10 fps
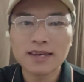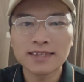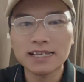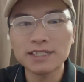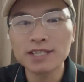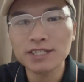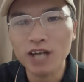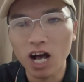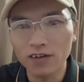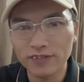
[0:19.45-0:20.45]
The content
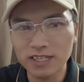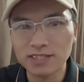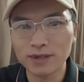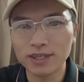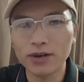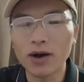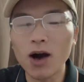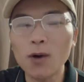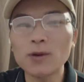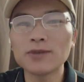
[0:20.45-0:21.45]
of this video
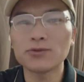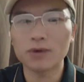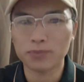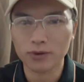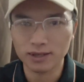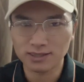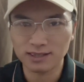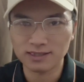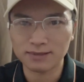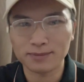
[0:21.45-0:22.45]
only
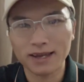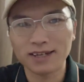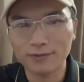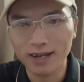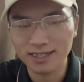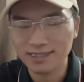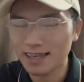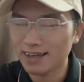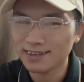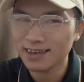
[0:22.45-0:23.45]
represents my advice
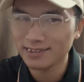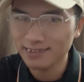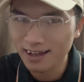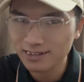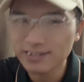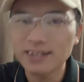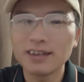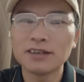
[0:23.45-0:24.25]
and cannot